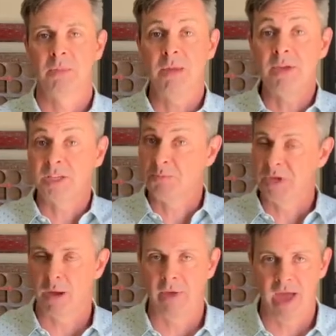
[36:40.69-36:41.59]
maybe it's
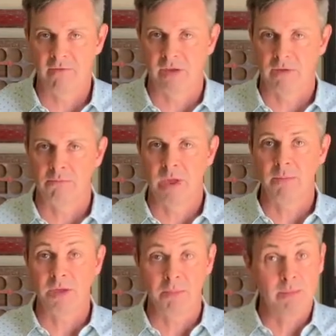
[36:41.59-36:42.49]
become heavy
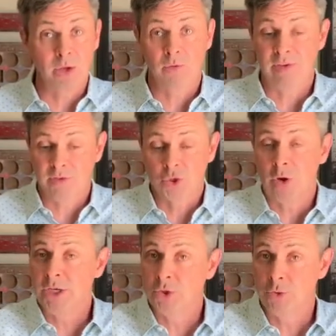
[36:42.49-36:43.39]
maybe maybe you've even
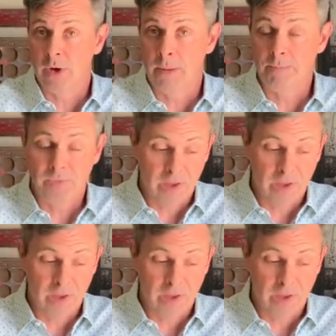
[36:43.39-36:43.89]
tried to uh,